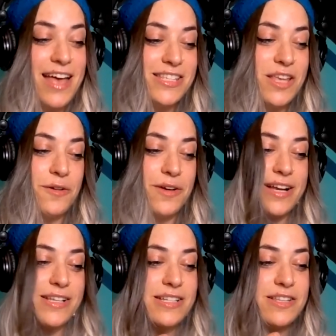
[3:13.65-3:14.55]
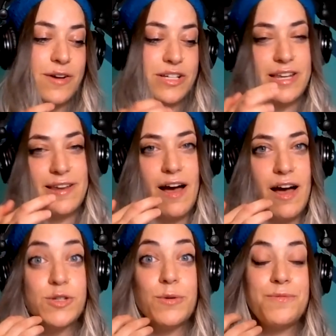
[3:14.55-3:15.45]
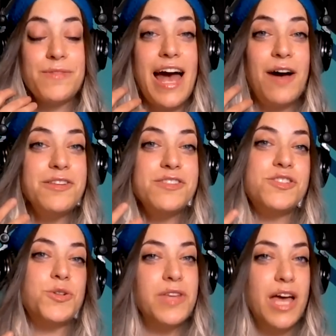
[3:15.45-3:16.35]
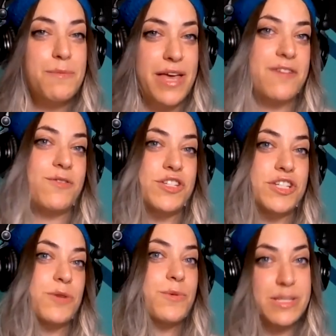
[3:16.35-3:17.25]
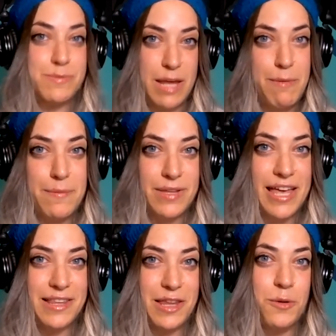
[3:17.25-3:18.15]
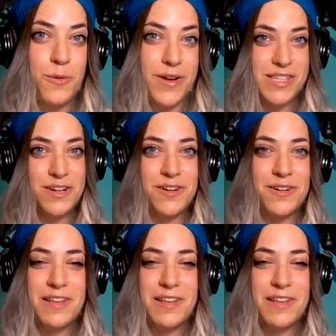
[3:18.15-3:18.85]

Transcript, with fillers: So here's another question. Uh, so how does Julia behave when she reads Midnight Land? Like, what's her?